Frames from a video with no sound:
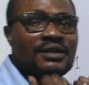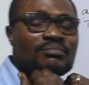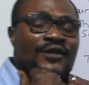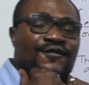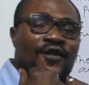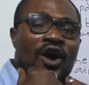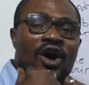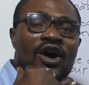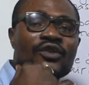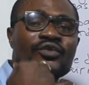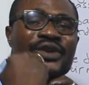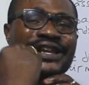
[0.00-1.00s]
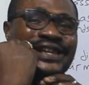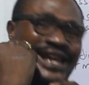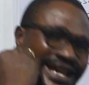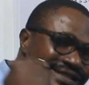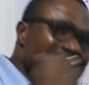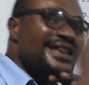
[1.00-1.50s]
before
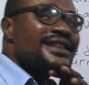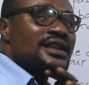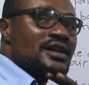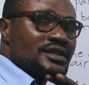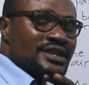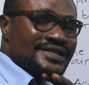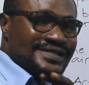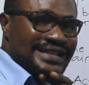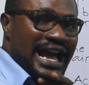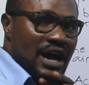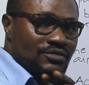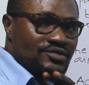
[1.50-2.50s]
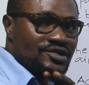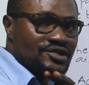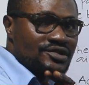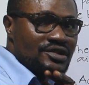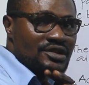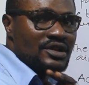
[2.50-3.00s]
releasing the sounds.